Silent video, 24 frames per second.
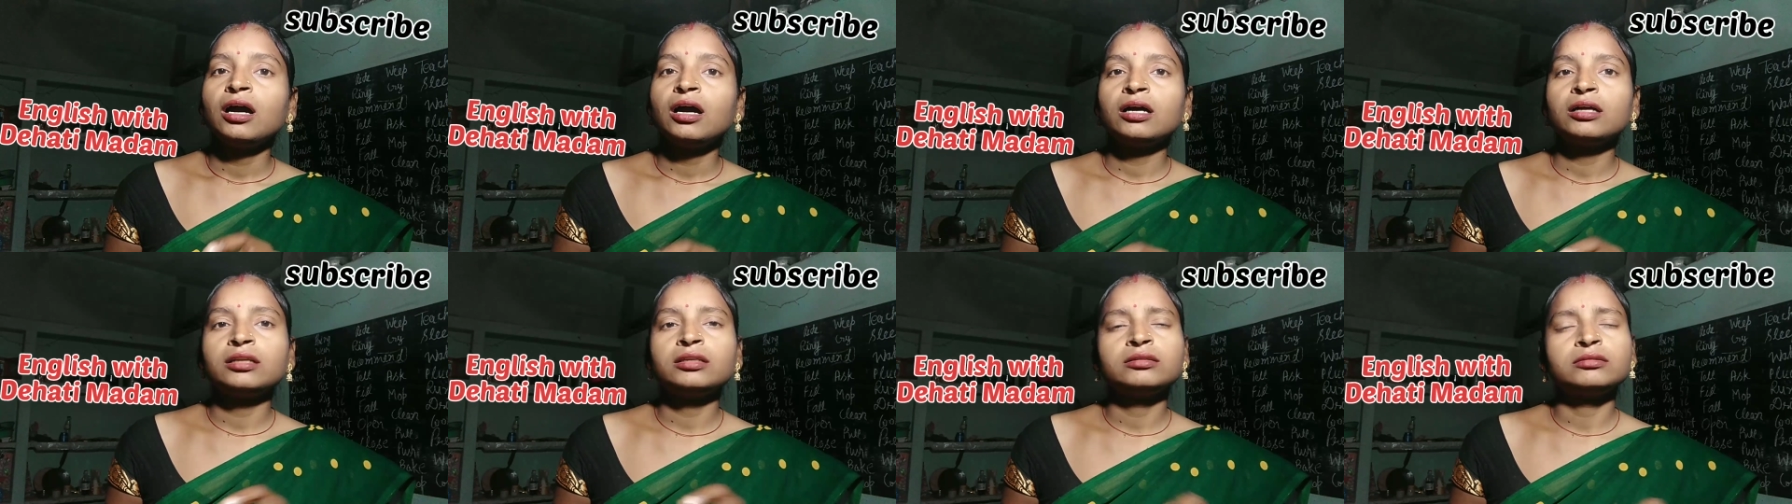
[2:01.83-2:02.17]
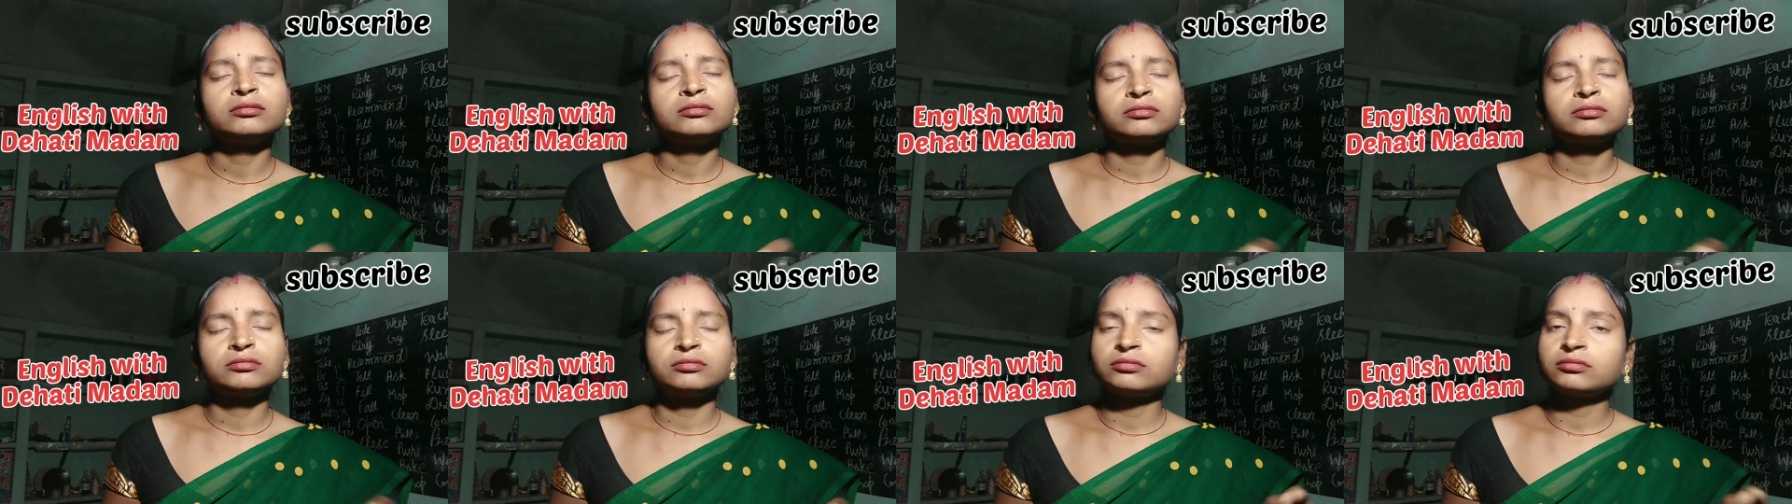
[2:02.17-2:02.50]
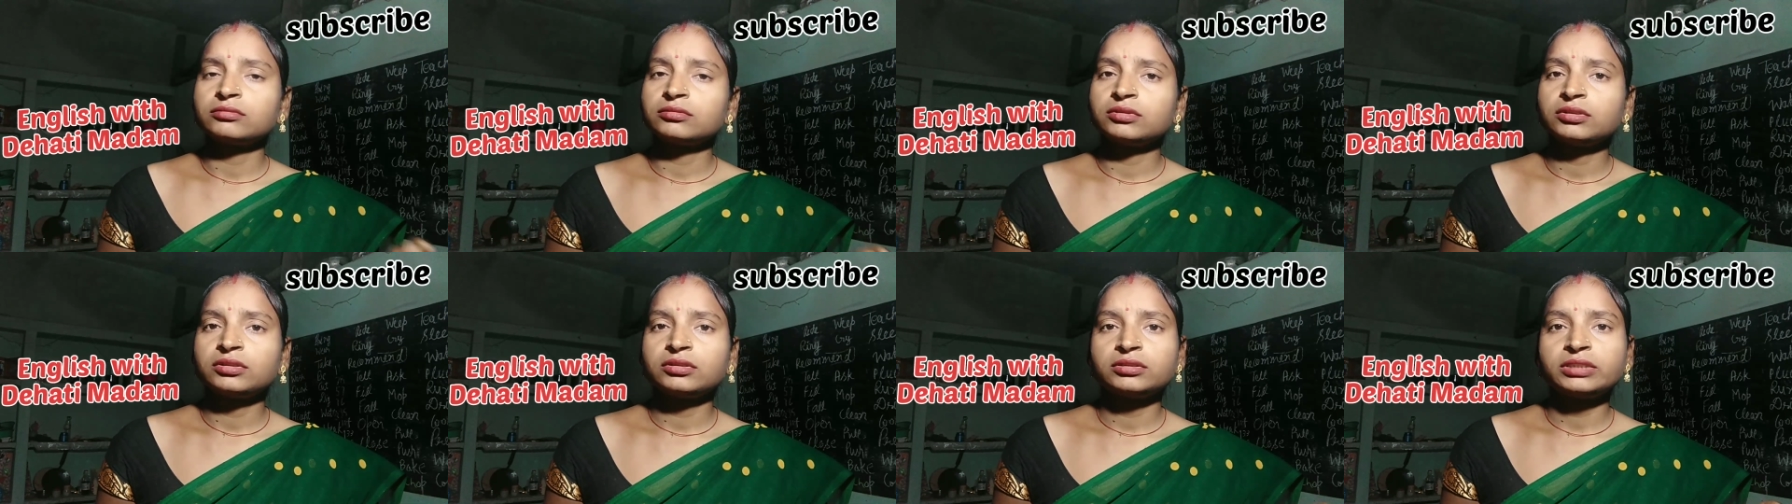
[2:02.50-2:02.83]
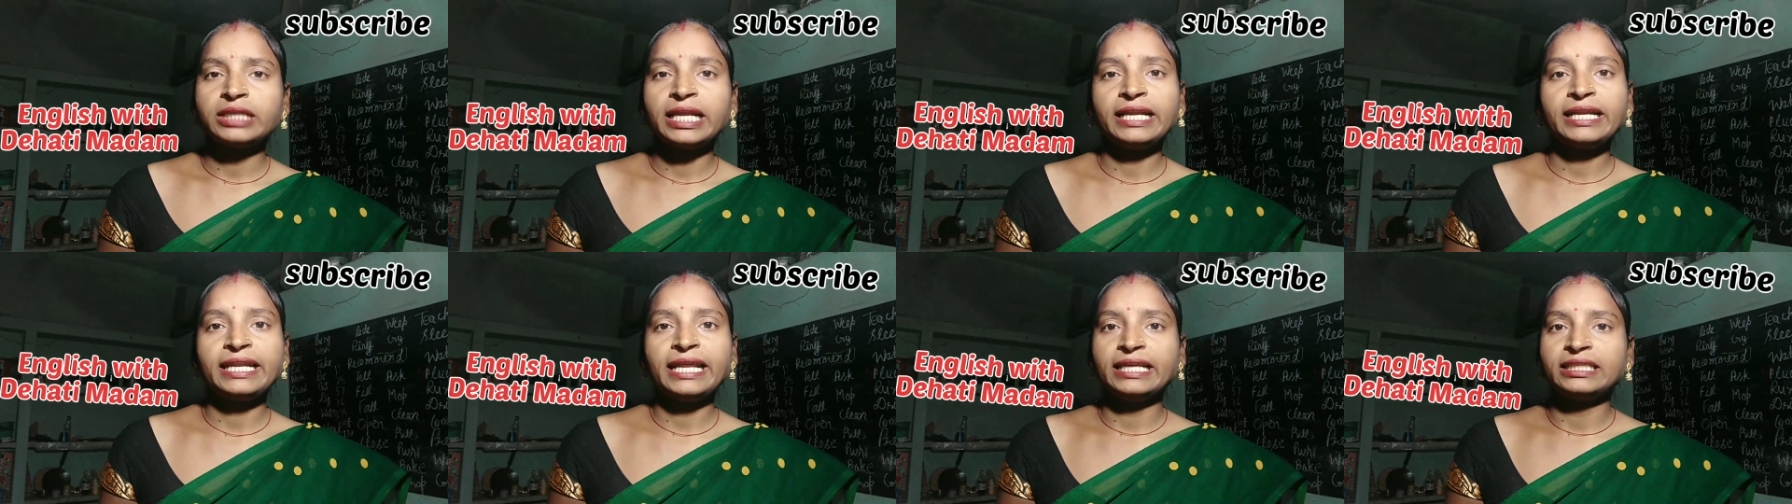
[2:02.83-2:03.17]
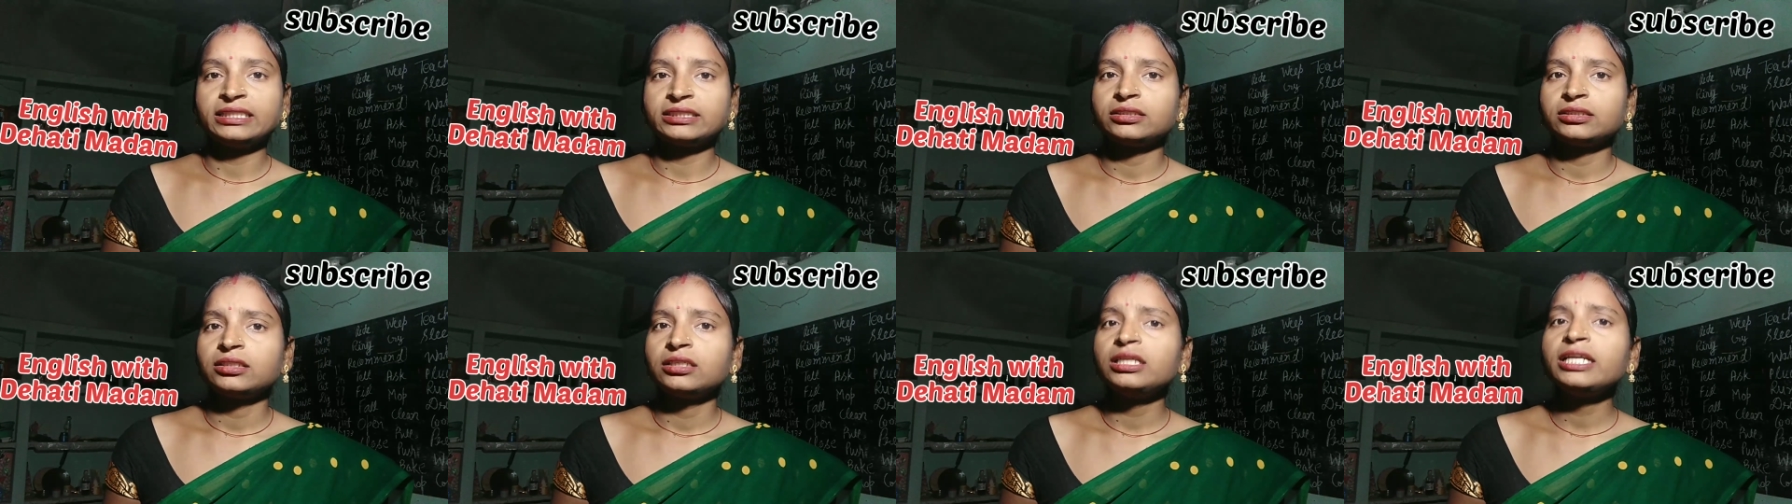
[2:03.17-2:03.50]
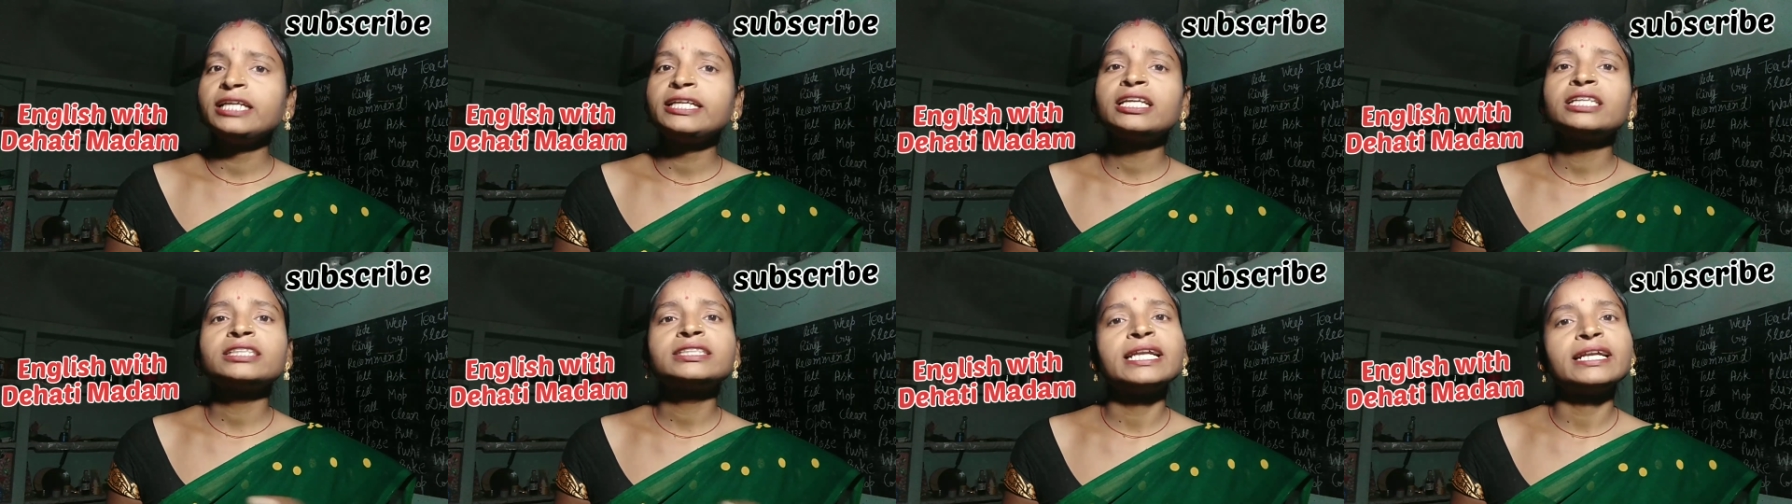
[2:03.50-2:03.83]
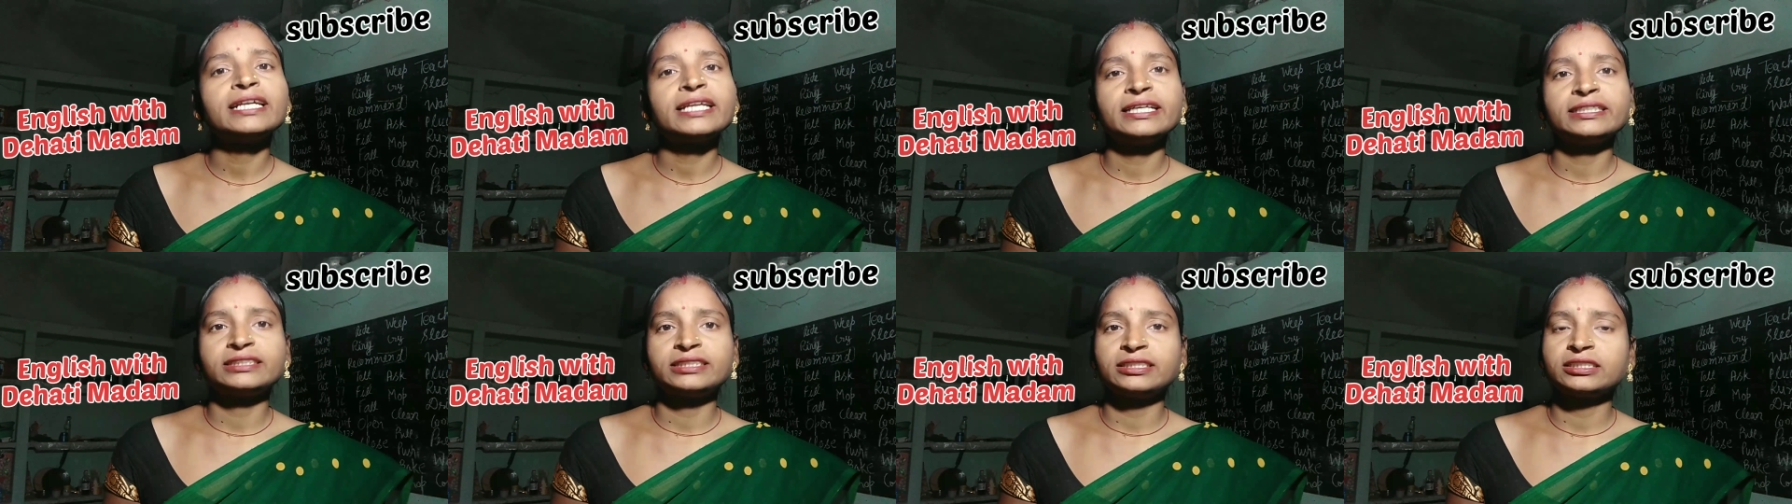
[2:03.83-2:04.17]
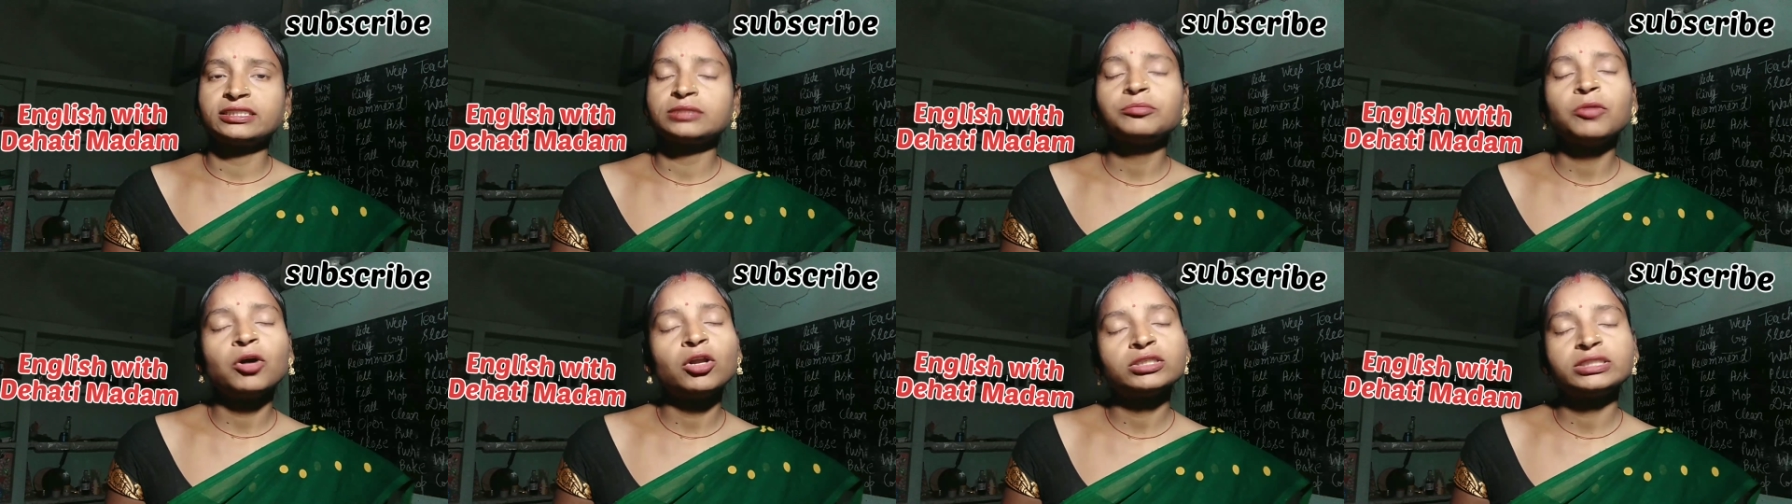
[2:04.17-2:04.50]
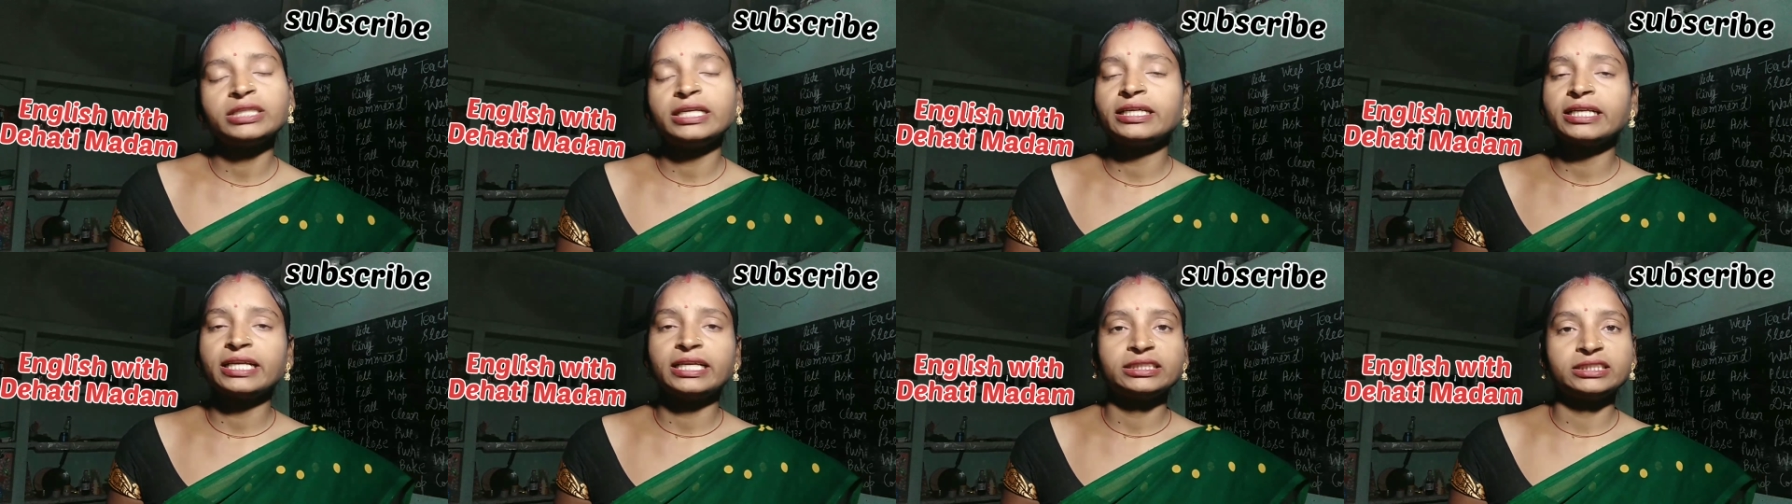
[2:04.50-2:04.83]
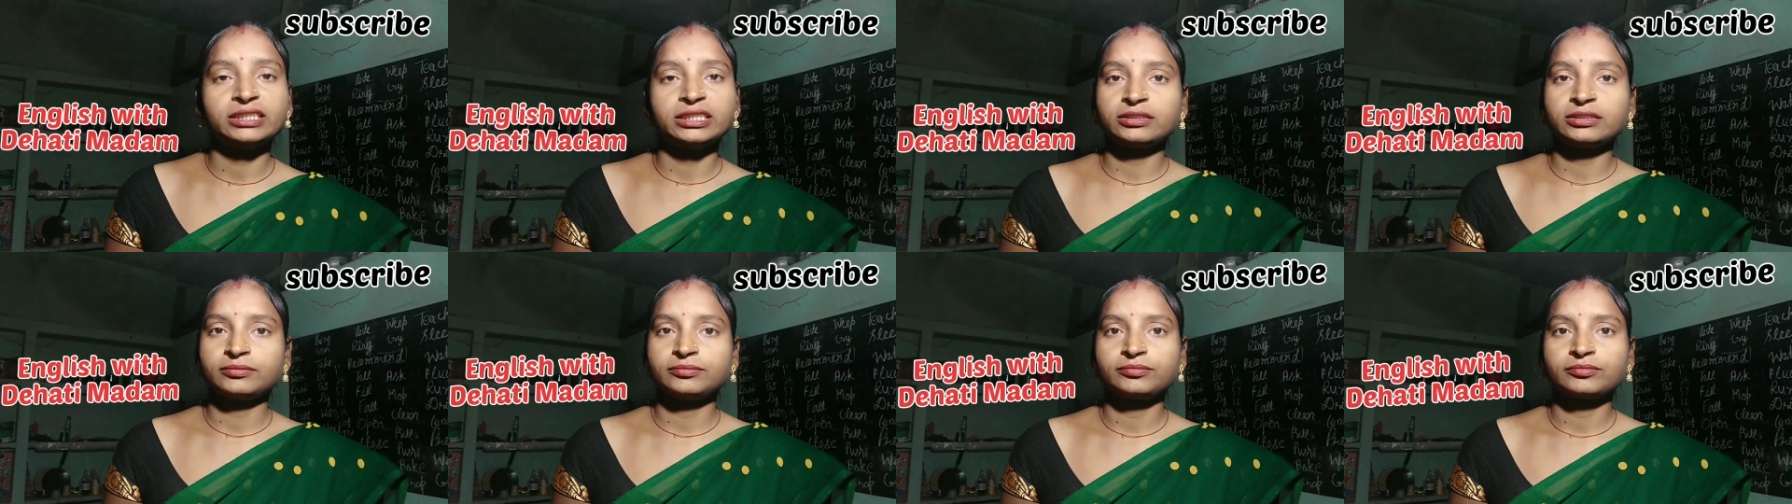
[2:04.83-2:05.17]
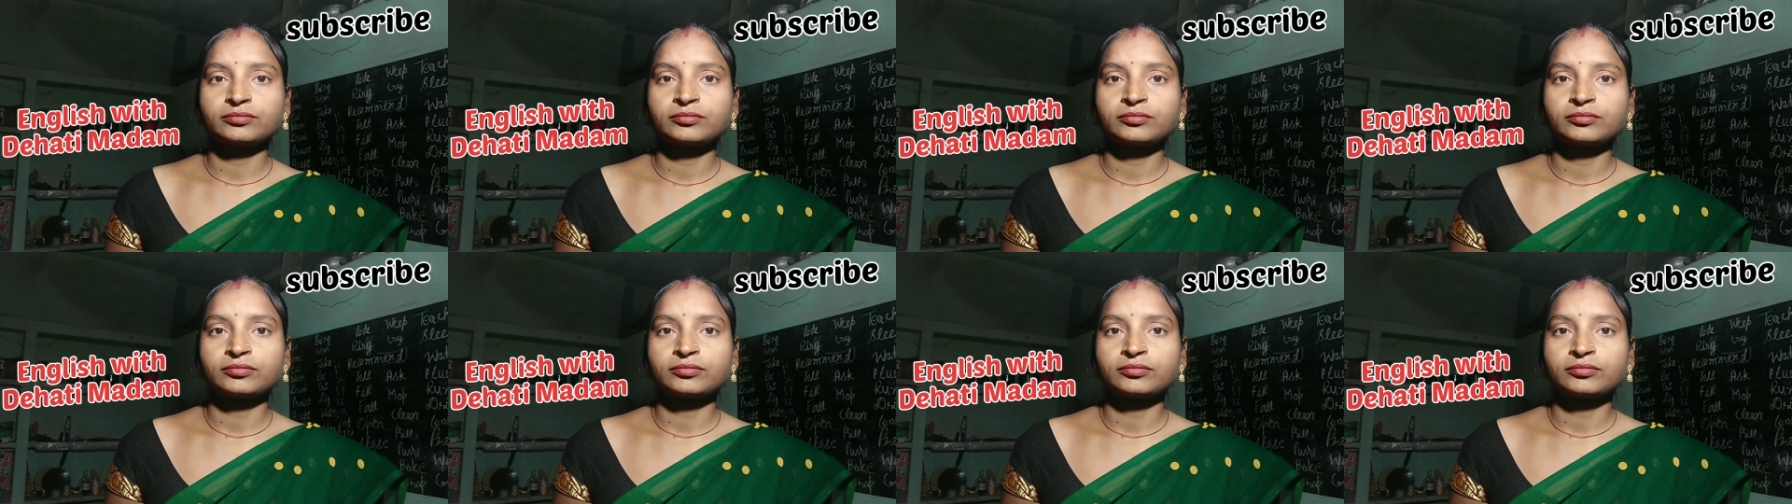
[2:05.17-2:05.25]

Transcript: a sentence, little sentences, small sentences,